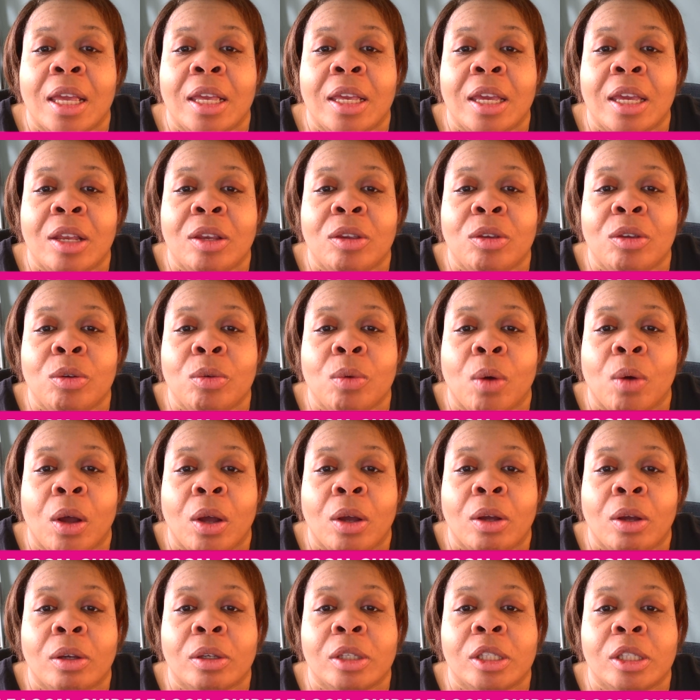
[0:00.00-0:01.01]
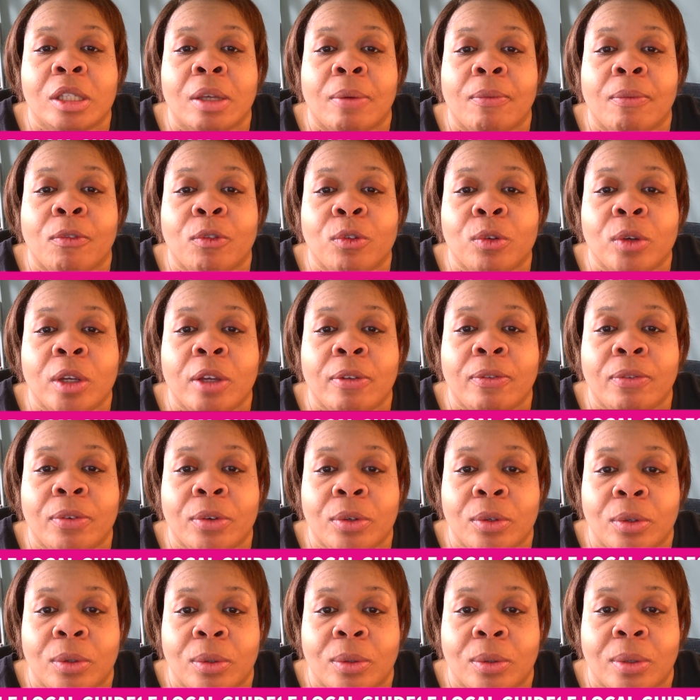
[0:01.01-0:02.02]
get you all some free
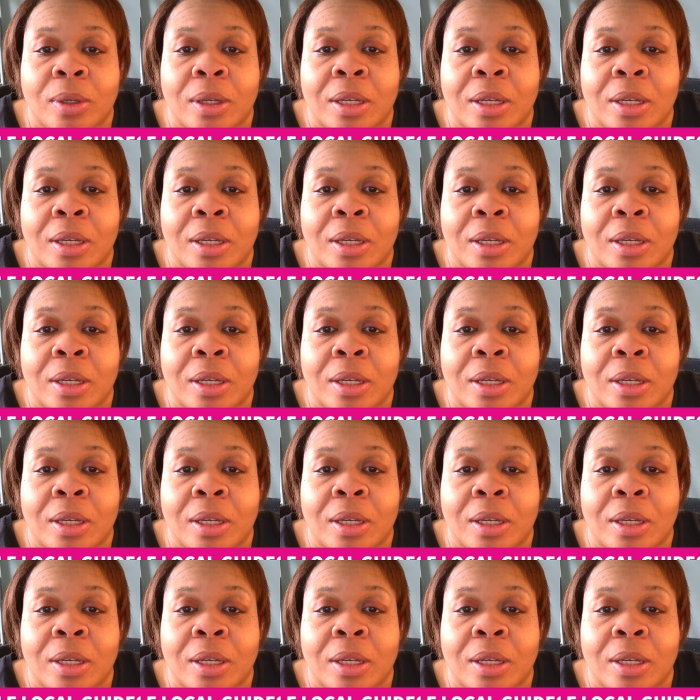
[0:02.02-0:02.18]
food.